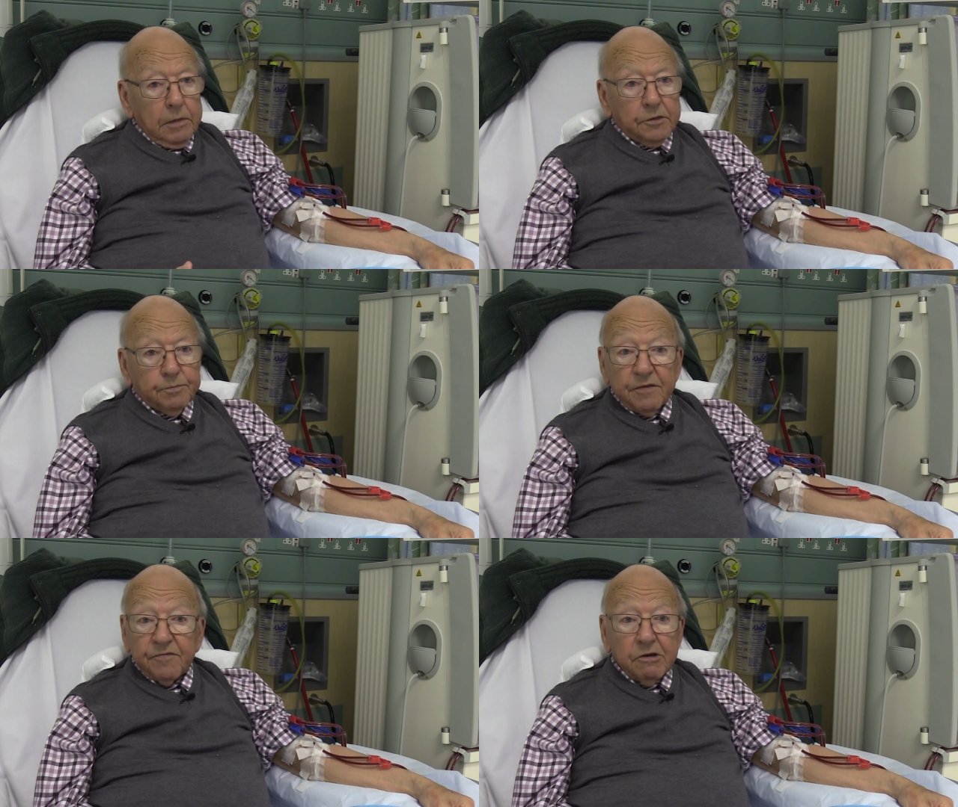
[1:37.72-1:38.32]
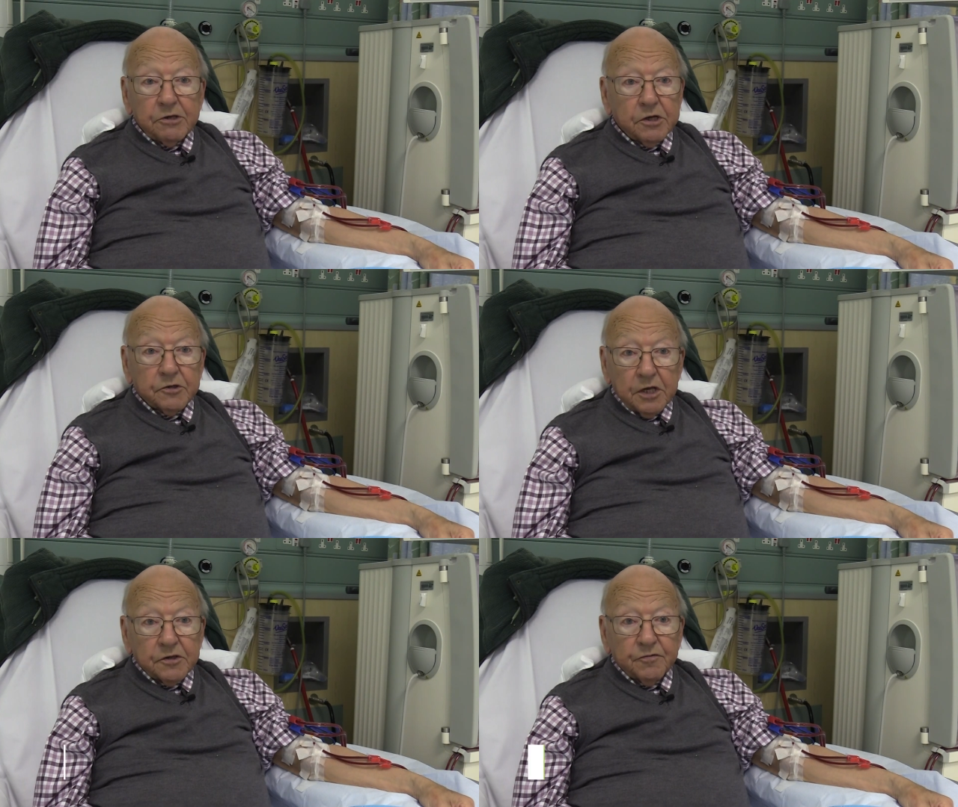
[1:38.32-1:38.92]
been very
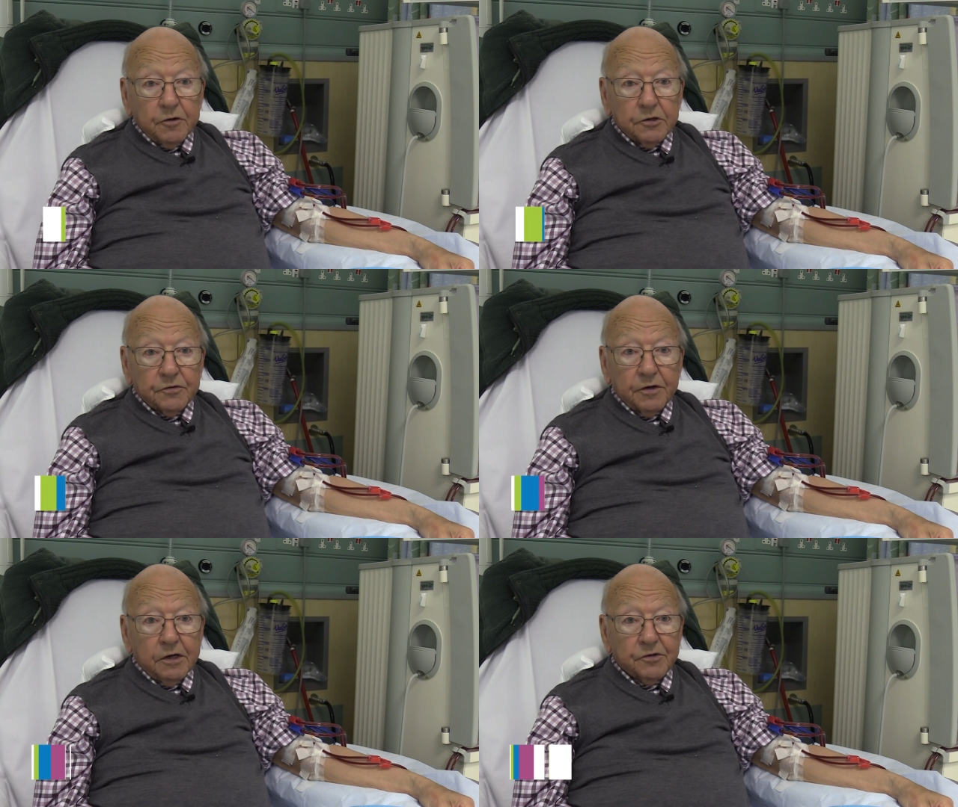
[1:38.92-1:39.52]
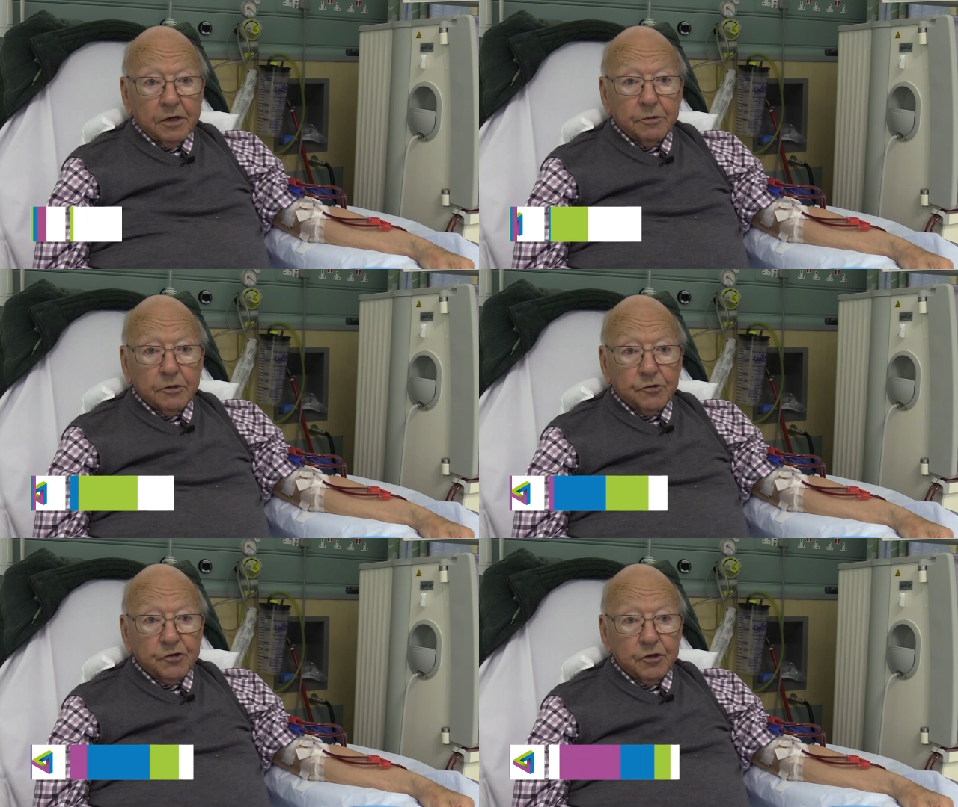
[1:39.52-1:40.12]
successful as far as I'm
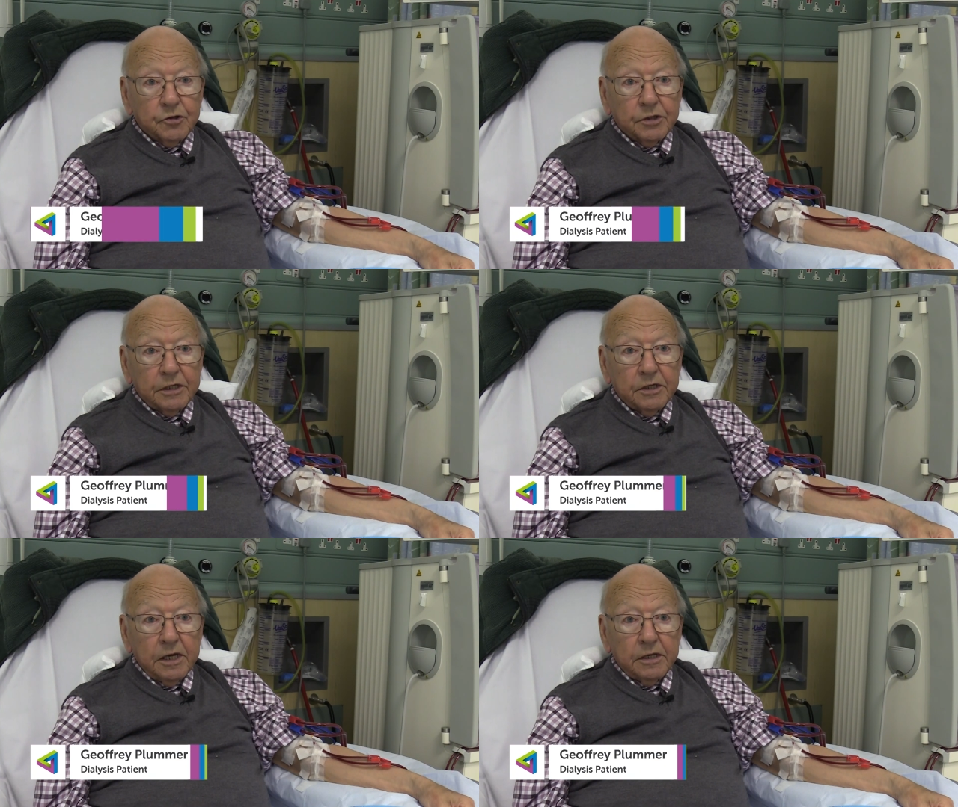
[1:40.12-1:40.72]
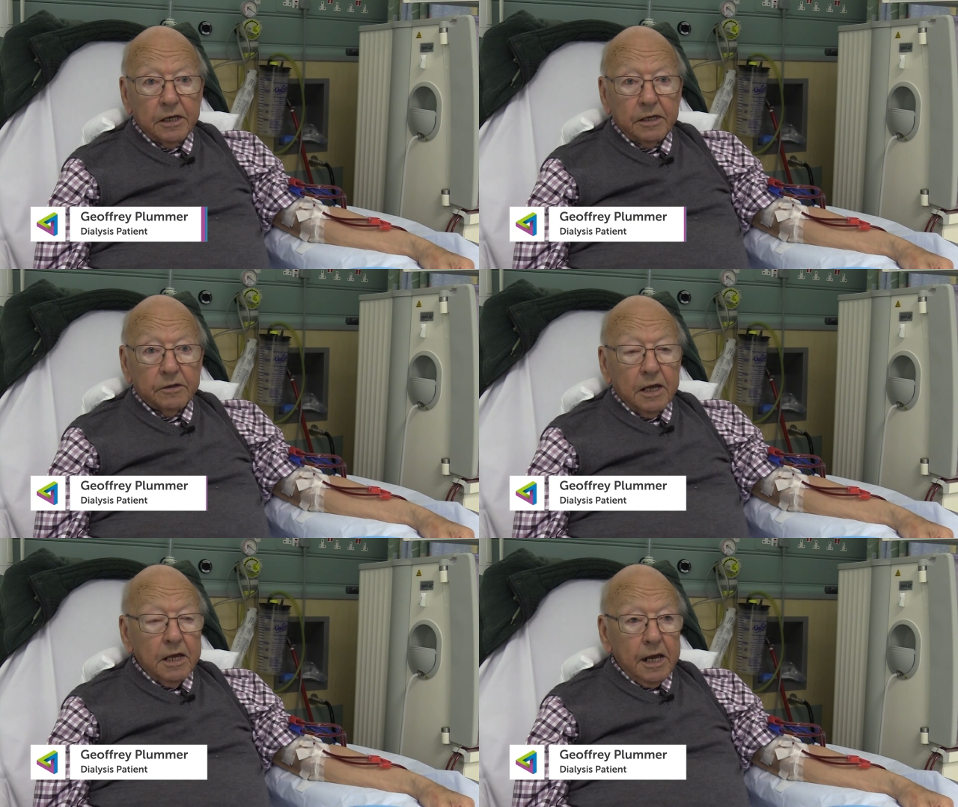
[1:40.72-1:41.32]
concerned.
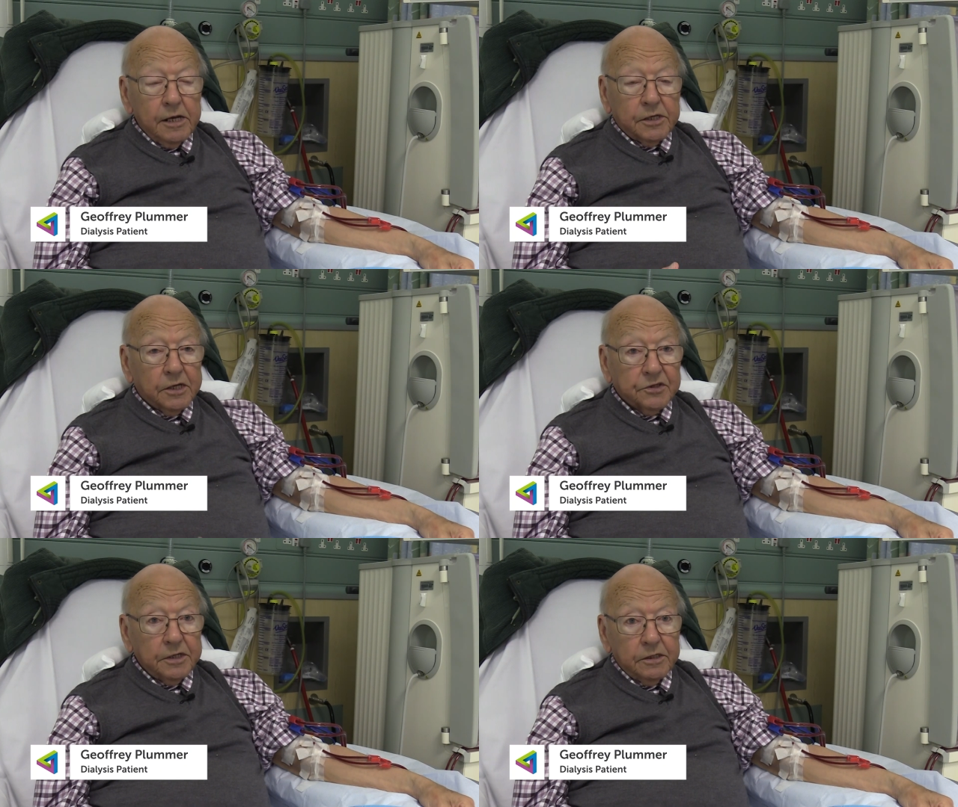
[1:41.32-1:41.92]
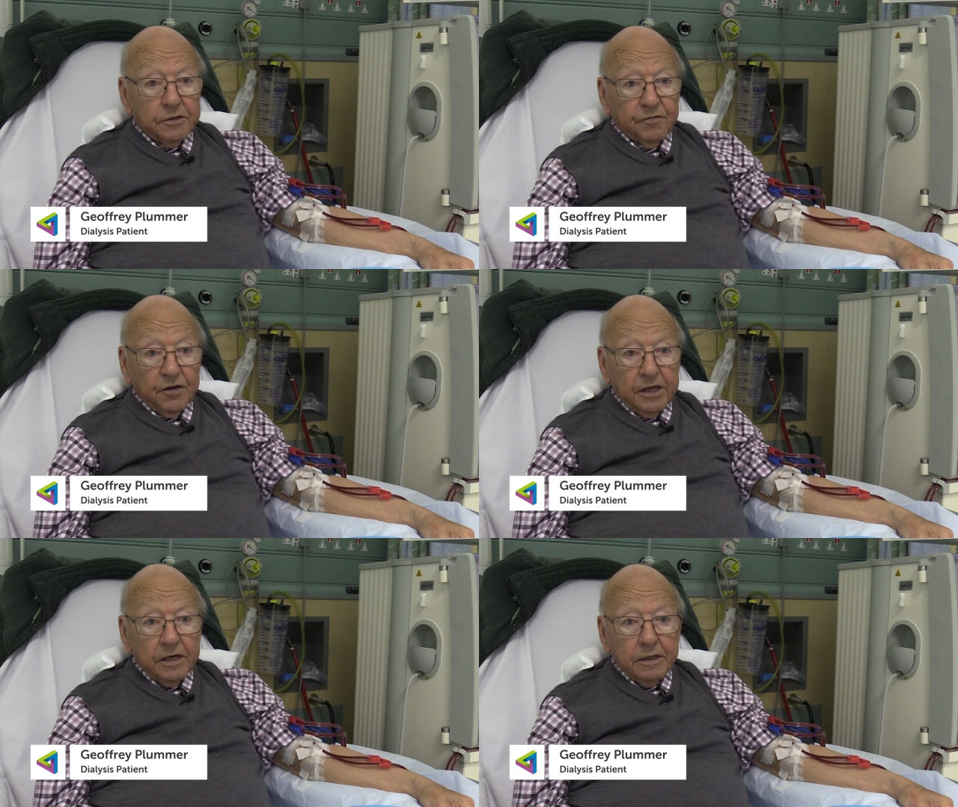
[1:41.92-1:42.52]
It doesn't
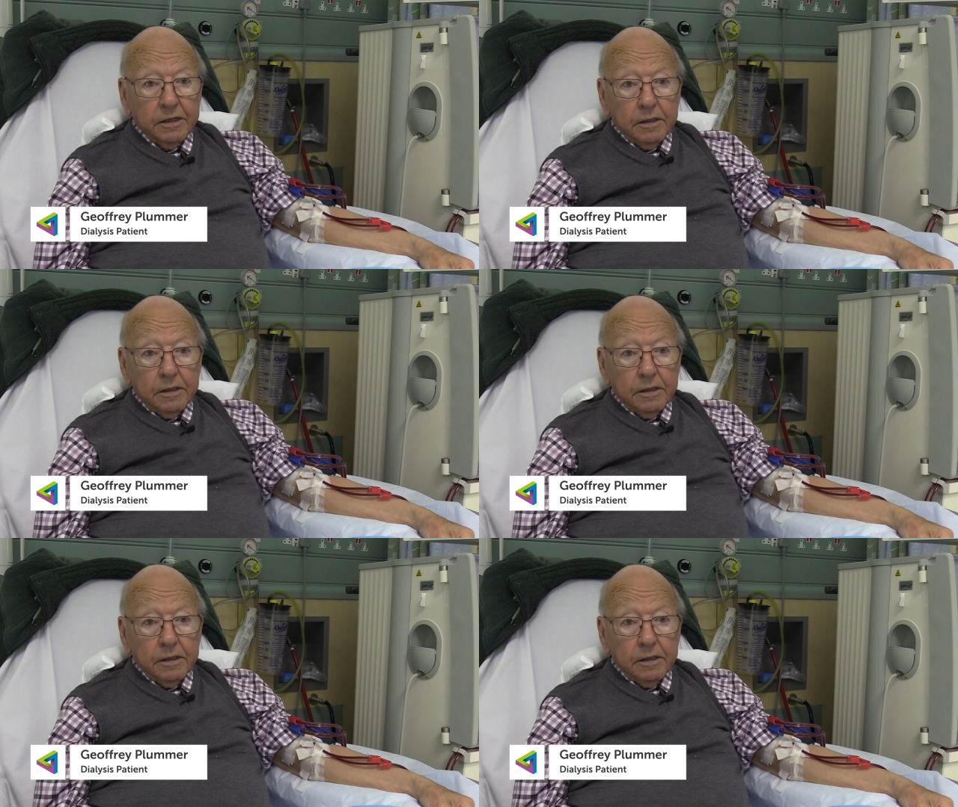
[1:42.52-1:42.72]
interfere,